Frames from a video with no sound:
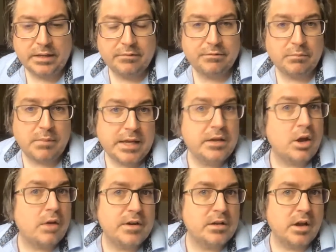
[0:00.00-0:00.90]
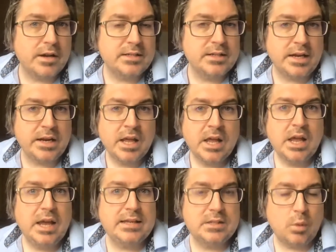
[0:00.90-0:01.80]
And for me, COVID-19
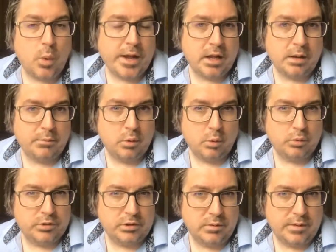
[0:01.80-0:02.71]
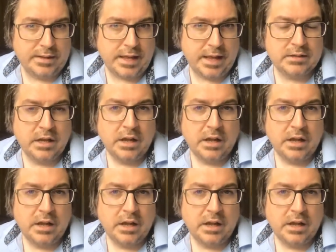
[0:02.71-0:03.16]
is a wake-up call to doing that,